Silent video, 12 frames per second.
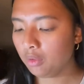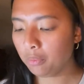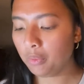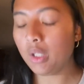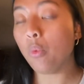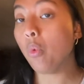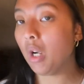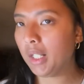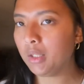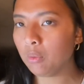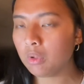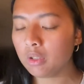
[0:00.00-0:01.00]
with the
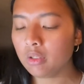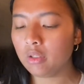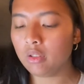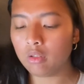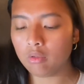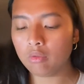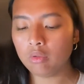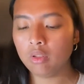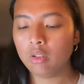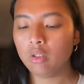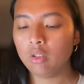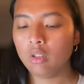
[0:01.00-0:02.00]
white one, you know,
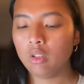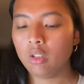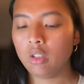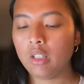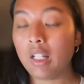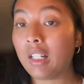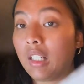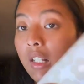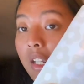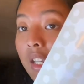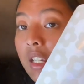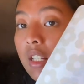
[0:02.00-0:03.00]
the
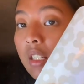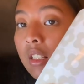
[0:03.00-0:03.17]
clay